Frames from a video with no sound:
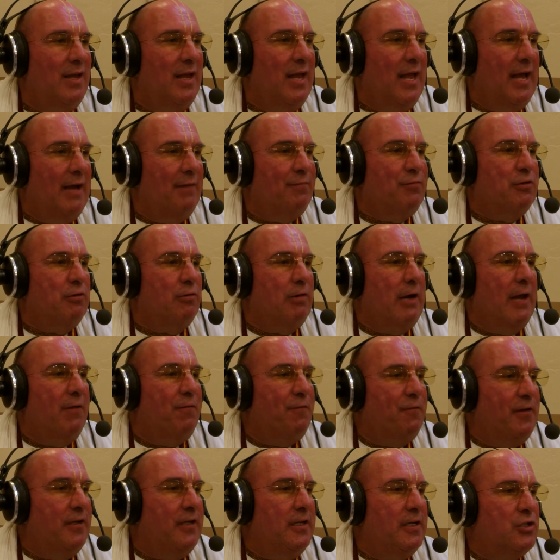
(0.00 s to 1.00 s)
After I
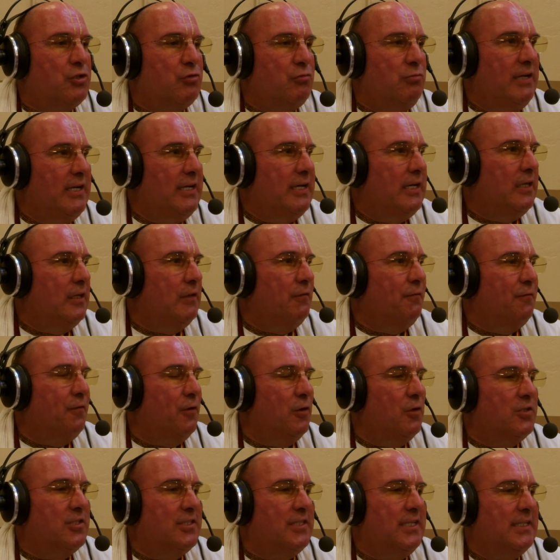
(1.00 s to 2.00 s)
finished reading the
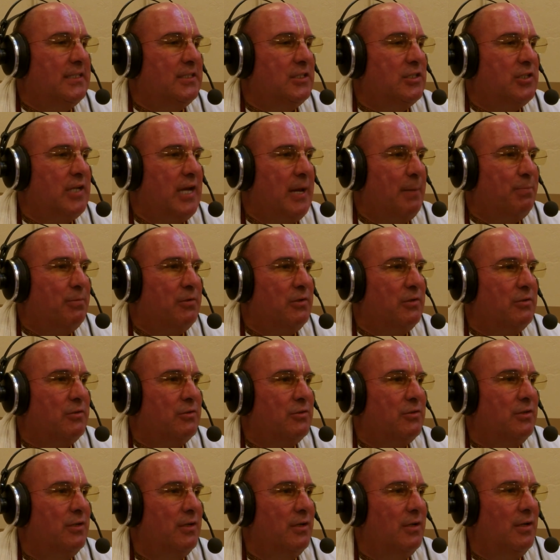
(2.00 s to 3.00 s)
first 6
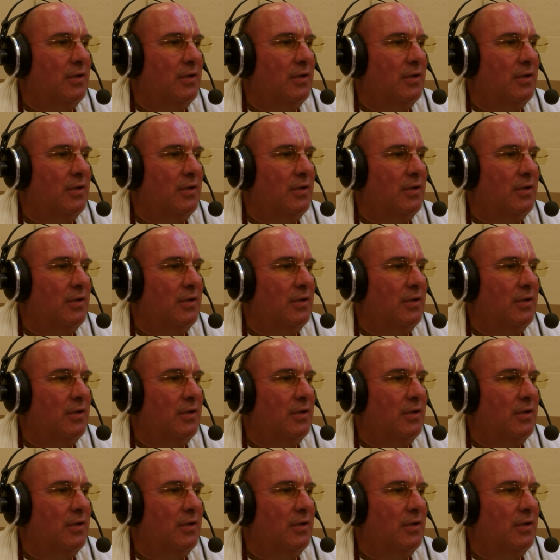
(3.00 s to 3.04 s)
chapters.